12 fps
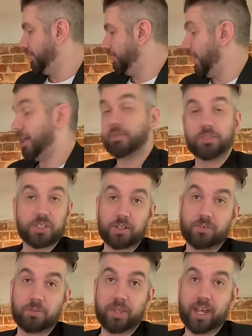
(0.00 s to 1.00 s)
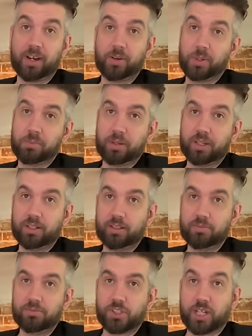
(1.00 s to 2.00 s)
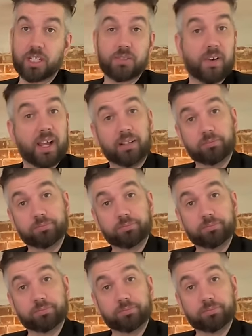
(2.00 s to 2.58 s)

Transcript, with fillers: Yeah, so from there it would be Jenny's flat.